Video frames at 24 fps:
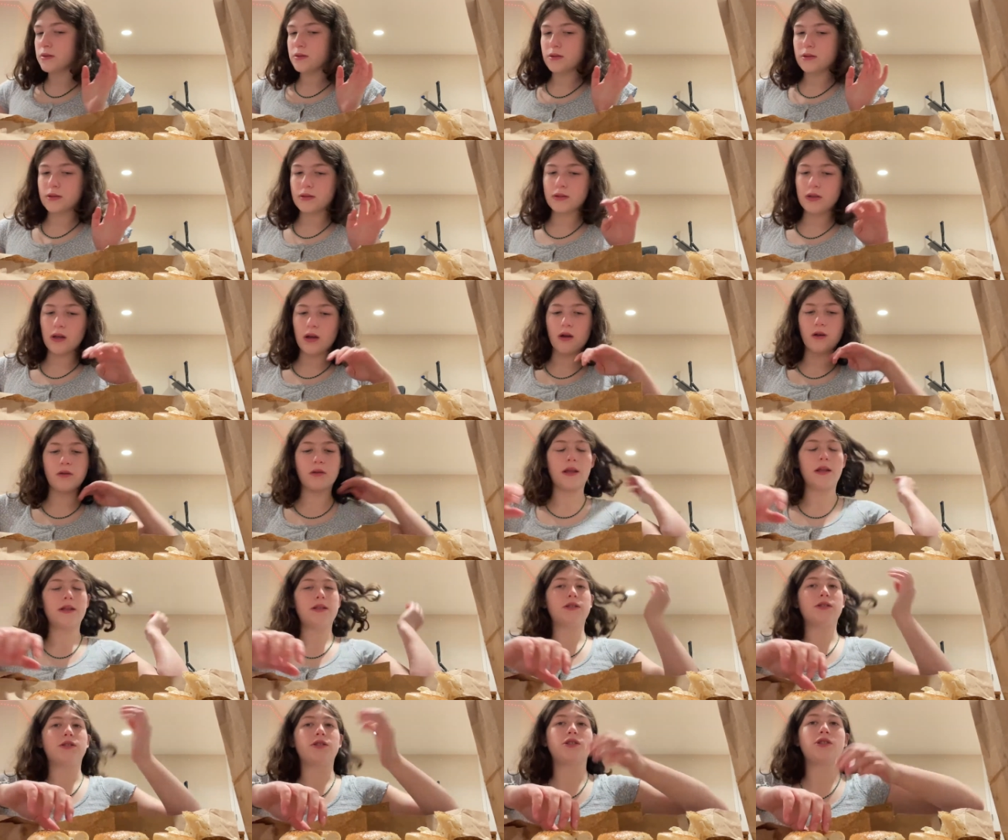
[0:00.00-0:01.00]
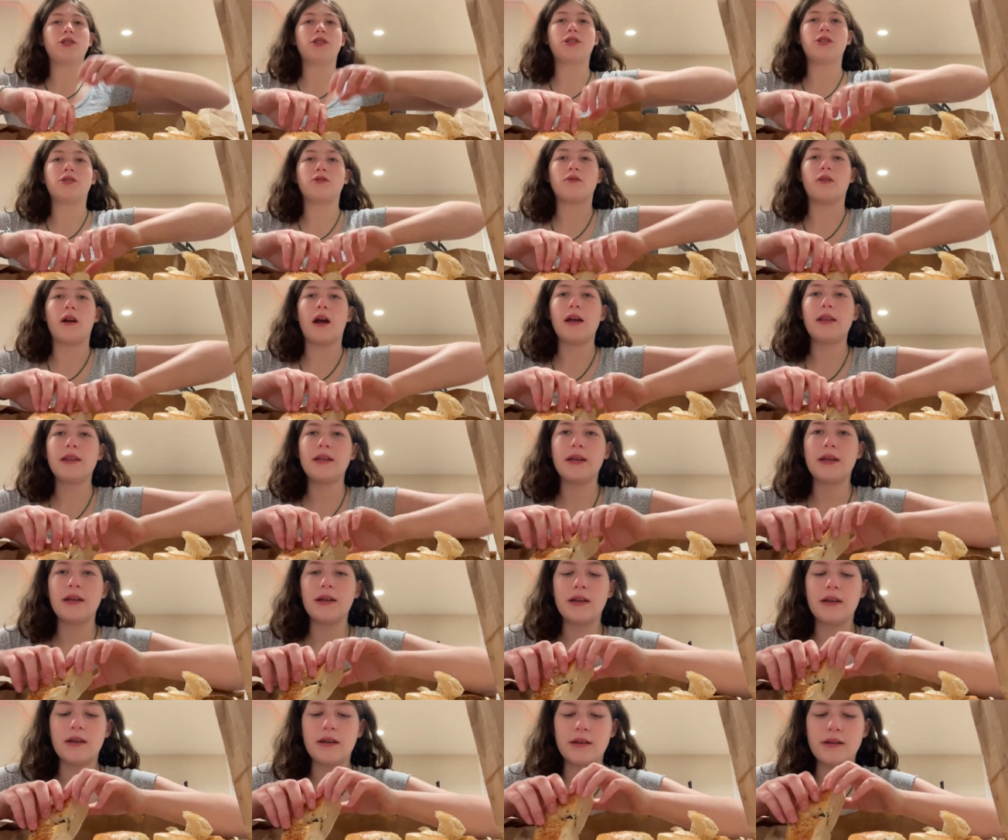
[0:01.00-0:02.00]
So let's try
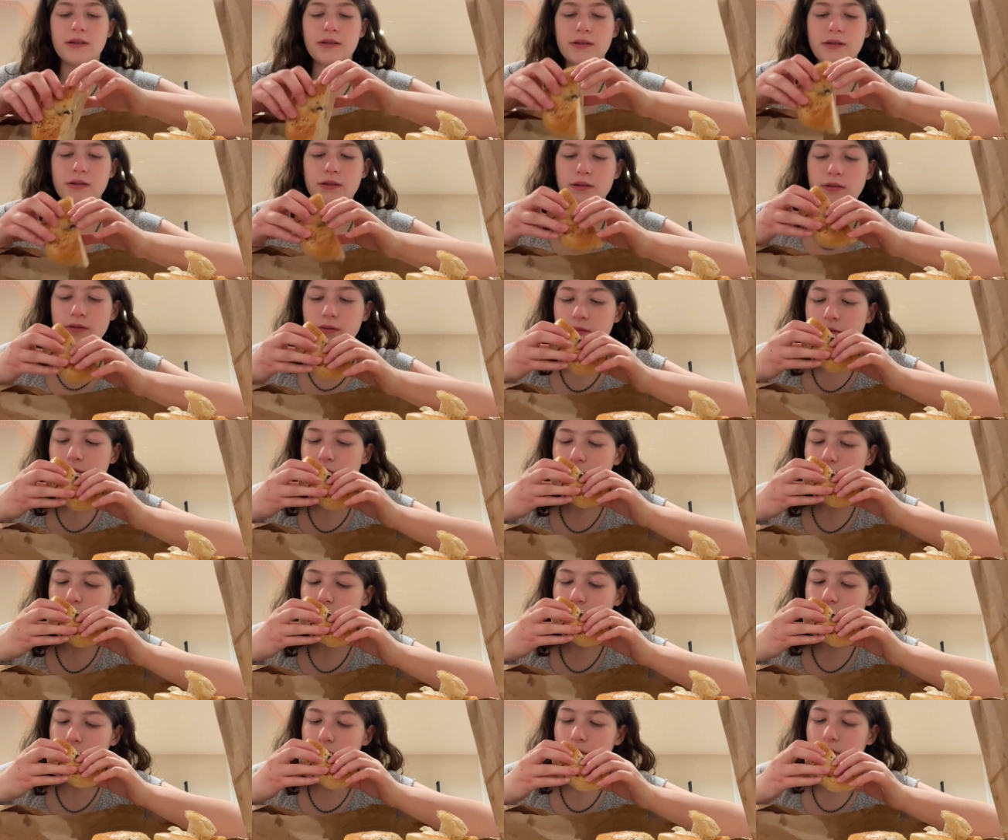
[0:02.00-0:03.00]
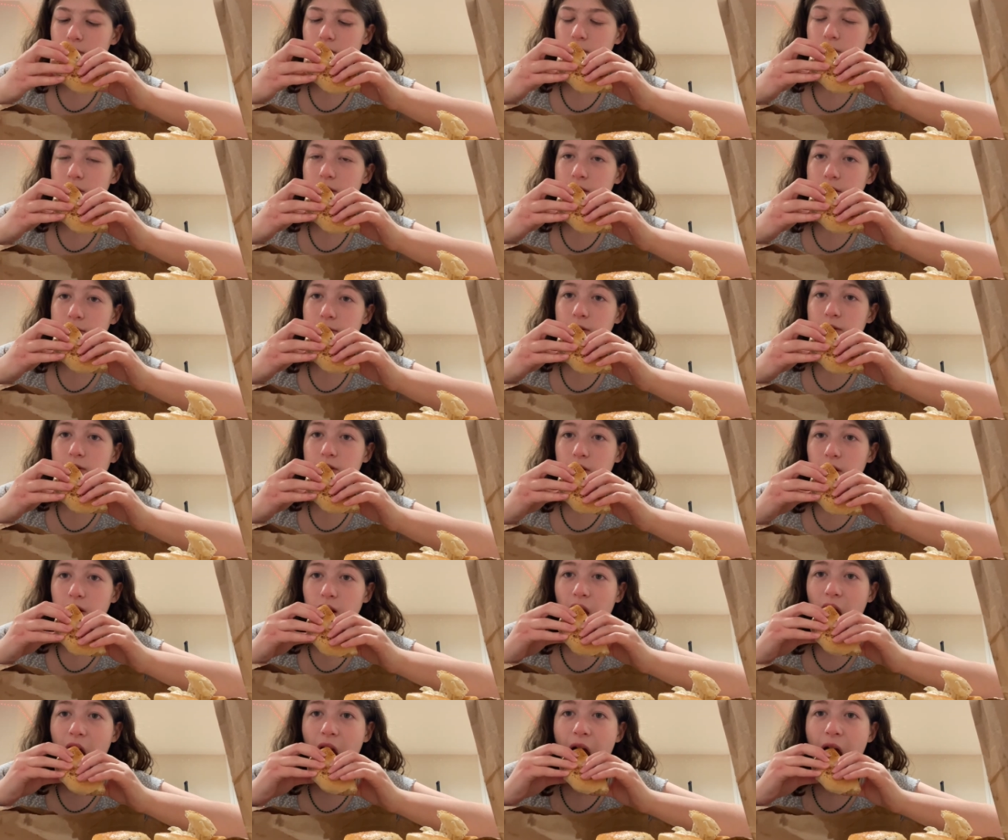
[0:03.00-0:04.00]
this. Smells good.